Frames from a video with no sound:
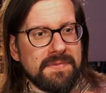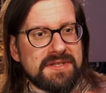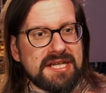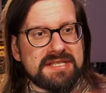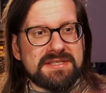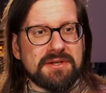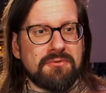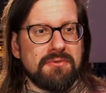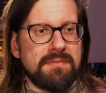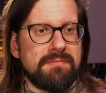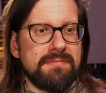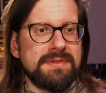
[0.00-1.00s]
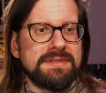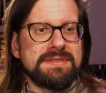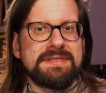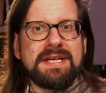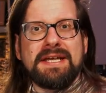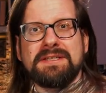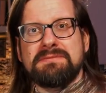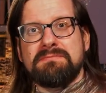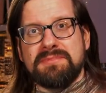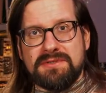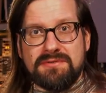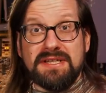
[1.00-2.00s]
test equipment and
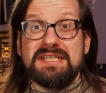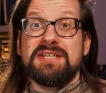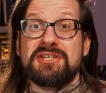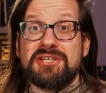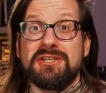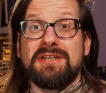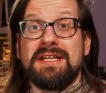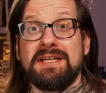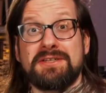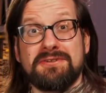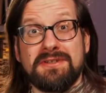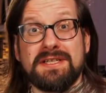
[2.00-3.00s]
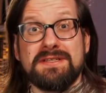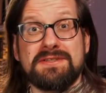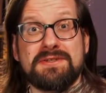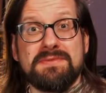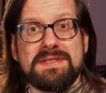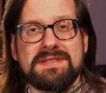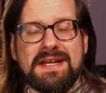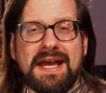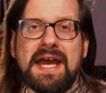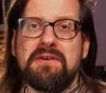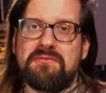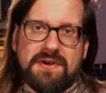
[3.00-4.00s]
traditional electronic instruments that I
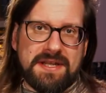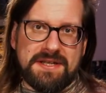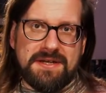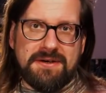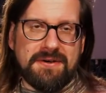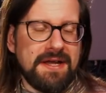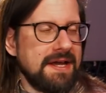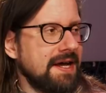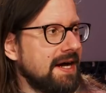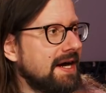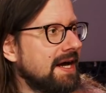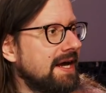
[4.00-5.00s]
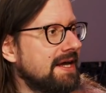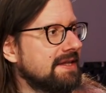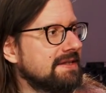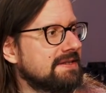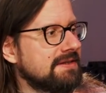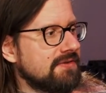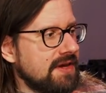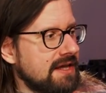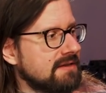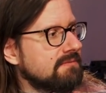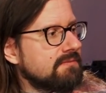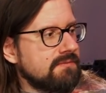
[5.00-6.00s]
have right now. And
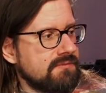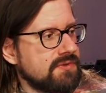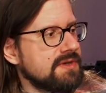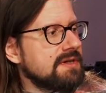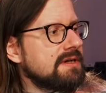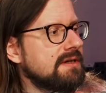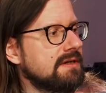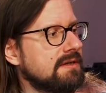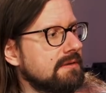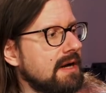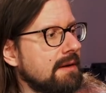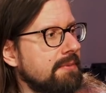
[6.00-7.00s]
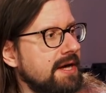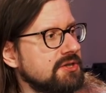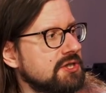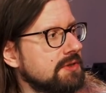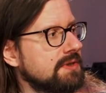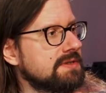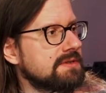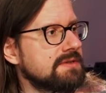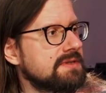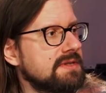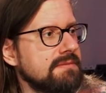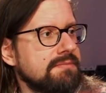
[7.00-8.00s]
then the arpeggio is
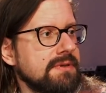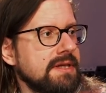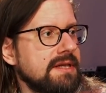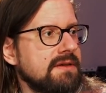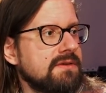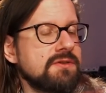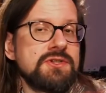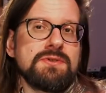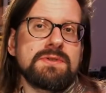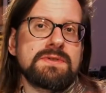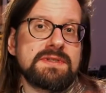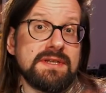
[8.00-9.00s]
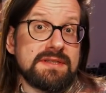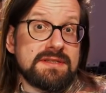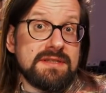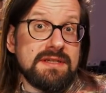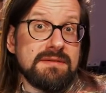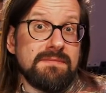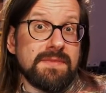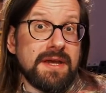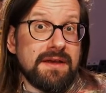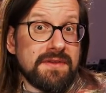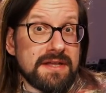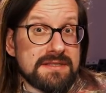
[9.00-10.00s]
simply the Juno 60,
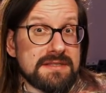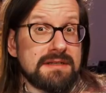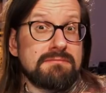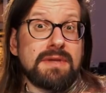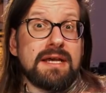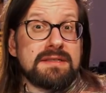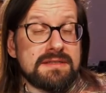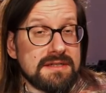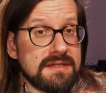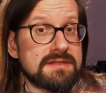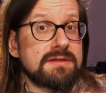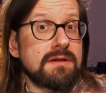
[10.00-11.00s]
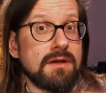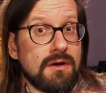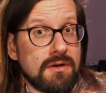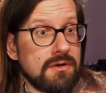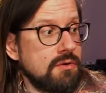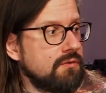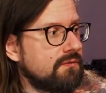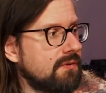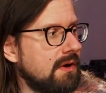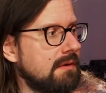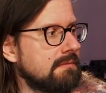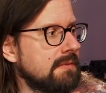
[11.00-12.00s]
and that gets its clock
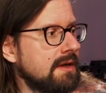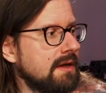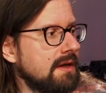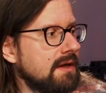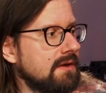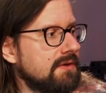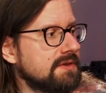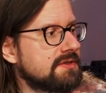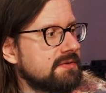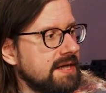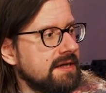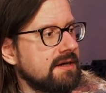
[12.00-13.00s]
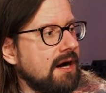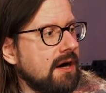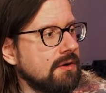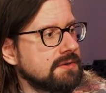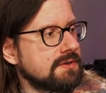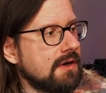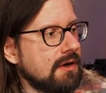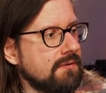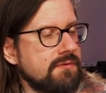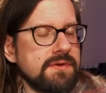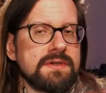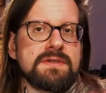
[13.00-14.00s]
from the trigger out
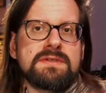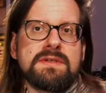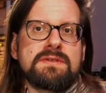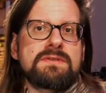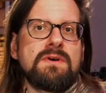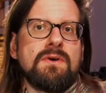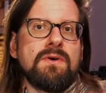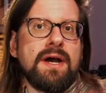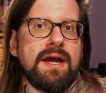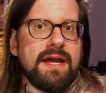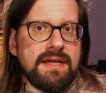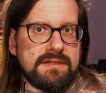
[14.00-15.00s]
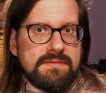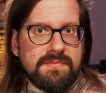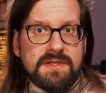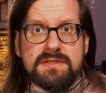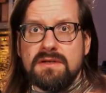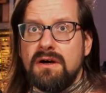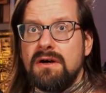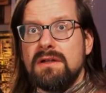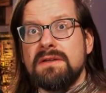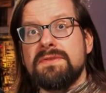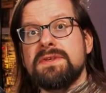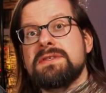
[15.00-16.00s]
of the 608. It's
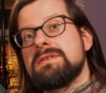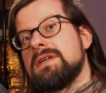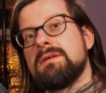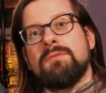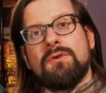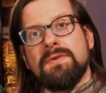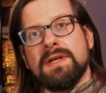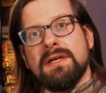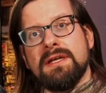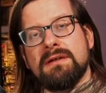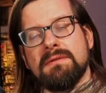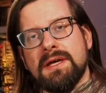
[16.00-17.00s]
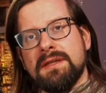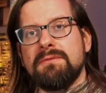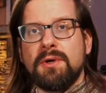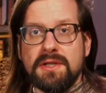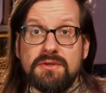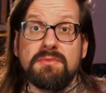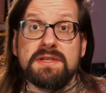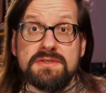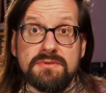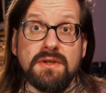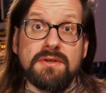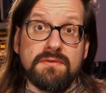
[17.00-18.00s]
all in the setup over here, and when I do my
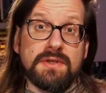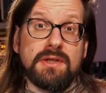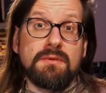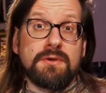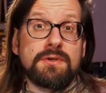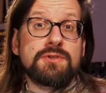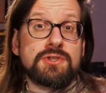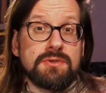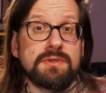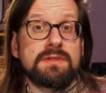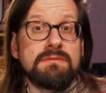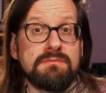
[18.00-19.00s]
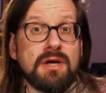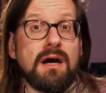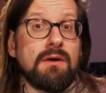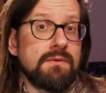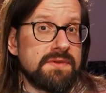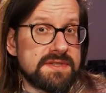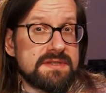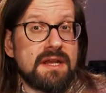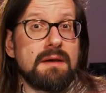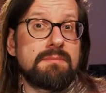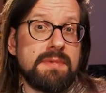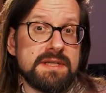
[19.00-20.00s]
studio tour video I'm going to show it how the
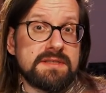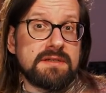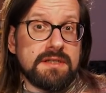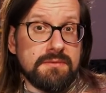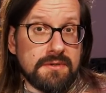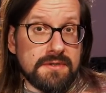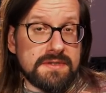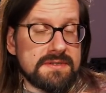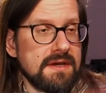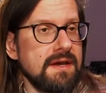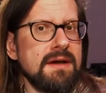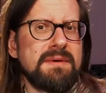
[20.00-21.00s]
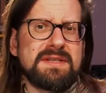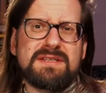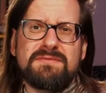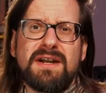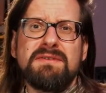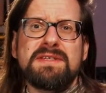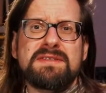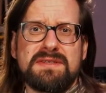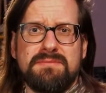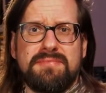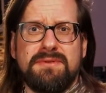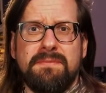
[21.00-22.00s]
setup basically works, but it's very
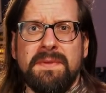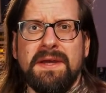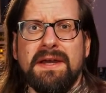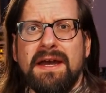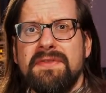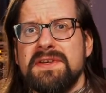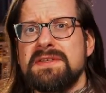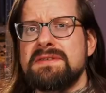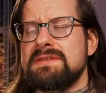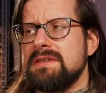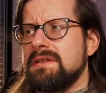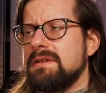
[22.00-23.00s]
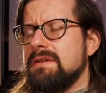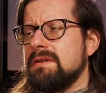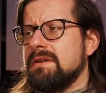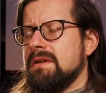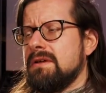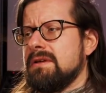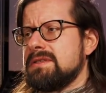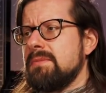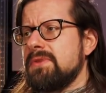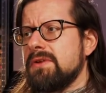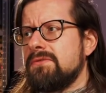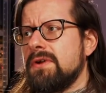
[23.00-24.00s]
simple. And this is
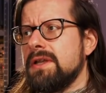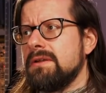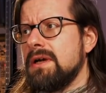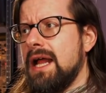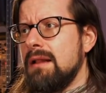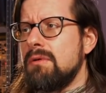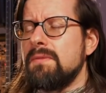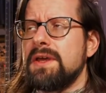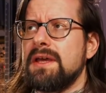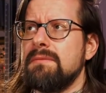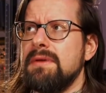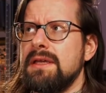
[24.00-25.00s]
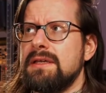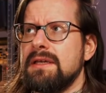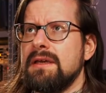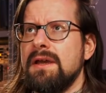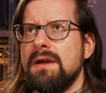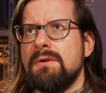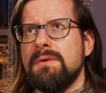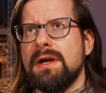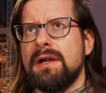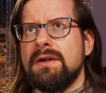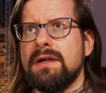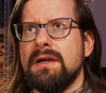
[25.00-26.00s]
something for an album that I'm making
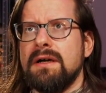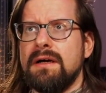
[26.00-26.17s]
where